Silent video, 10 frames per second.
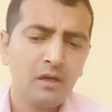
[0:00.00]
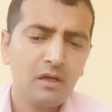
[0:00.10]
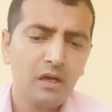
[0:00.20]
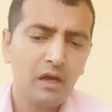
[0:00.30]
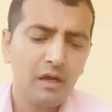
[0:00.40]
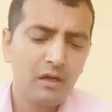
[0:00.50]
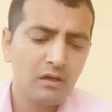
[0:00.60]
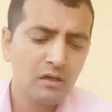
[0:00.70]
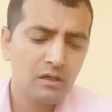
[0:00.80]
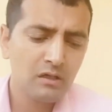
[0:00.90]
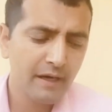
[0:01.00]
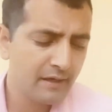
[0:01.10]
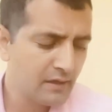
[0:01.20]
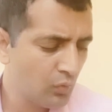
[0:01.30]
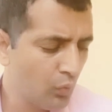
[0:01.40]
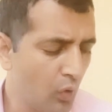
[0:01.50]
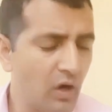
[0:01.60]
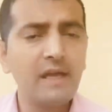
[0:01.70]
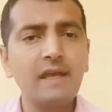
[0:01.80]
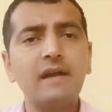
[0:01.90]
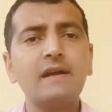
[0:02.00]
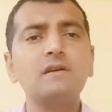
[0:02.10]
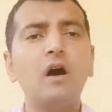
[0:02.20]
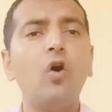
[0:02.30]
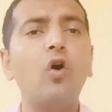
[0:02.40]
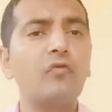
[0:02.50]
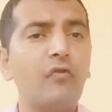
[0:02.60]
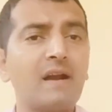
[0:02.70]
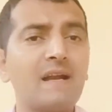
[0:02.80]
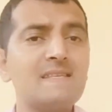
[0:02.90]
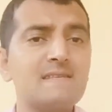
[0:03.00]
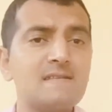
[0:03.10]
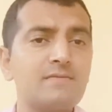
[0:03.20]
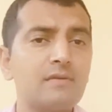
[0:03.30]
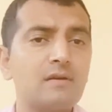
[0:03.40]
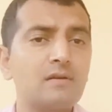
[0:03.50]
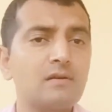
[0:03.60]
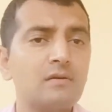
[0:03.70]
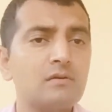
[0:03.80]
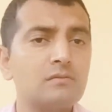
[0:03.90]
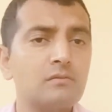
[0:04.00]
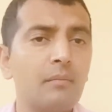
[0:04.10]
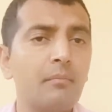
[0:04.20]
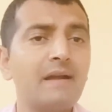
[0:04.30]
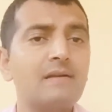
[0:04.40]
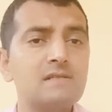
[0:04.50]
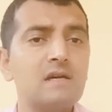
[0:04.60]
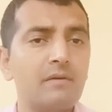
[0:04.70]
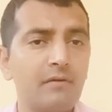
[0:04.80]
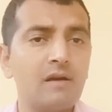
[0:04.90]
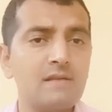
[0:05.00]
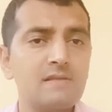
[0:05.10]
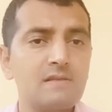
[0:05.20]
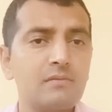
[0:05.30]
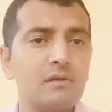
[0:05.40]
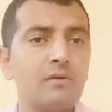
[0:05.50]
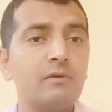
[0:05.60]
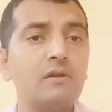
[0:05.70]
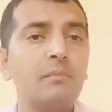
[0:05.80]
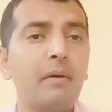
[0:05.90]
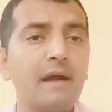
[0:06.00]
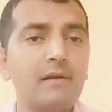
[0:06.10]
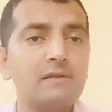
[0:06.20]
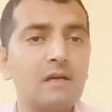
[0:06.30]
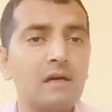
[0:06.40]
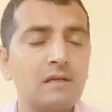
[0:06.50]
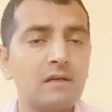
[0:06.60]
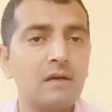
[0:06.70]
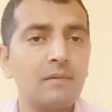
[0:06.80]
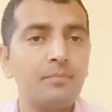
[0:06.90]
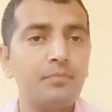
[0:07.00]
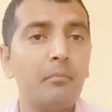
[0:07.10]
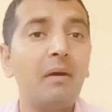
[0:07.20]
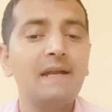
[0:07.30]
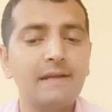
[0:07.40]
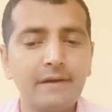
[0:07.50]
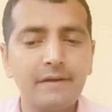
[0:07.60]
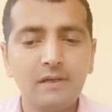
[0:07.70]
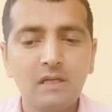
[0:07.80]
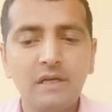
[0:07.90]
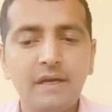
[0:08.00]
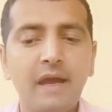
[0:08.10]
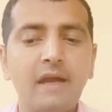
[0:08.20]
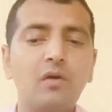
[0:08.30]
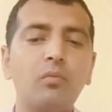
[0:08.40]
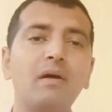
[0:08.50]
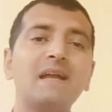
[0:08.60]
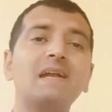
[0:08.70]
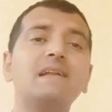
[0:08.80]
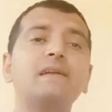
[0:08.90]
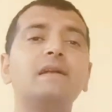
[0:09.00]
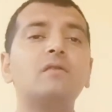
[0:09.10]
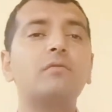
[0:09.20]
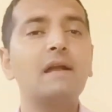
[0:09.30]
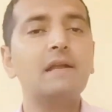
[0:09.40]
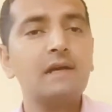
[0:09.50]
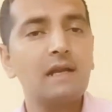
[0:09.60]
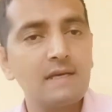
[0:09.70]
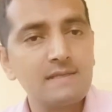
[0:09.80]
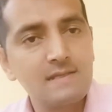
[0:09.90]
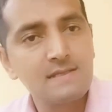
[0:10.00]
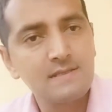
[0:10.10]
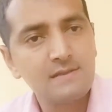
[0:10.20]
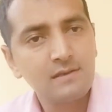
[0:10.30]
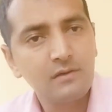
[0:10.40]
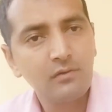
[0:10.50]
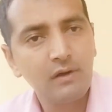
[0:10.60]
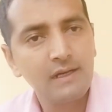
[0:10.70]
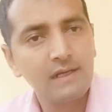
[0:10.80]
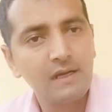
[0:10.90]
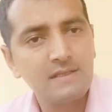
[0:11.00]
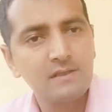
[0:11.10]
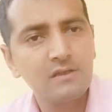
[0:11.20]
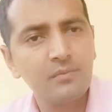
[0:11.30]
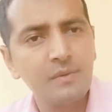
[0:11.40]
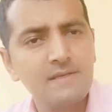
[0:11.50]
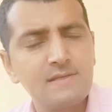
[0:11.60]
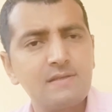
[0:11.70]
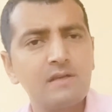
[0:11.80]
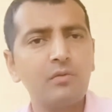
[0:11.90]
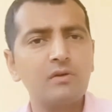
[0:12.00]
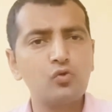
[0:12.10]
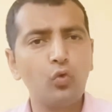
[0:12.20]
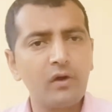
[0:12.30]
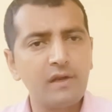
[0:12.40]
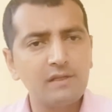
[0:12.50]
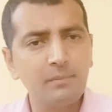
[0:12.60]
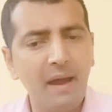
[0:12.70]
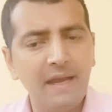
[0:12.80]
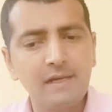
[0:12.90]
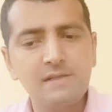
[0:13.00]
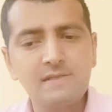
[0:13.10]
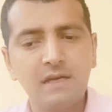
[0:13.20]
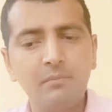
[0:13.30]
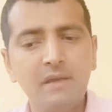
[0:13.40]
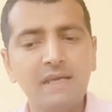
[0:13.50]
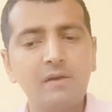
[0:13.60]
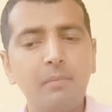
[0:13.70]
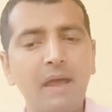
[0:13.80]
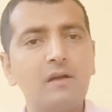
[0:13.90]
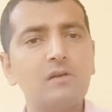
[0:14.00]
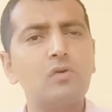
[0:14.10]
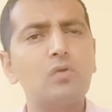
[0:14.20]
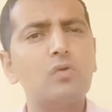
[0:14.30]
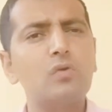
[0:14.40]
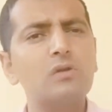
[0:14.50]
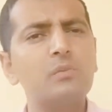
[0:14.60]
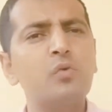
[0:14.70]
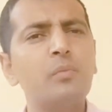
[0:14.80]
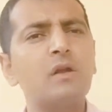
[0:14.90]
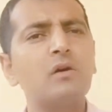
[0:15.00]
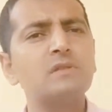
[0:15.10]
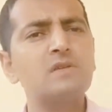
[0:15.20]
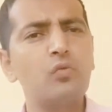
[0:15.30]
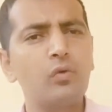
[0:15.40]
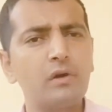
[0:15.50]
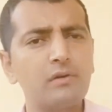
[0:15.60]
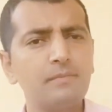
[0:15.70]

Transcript: and working at the hot furnaces where the metals are furnaces where the metals are melted, and welding glasses. Welding glass here means they were soldering the bangles and making bangles all the women of this world.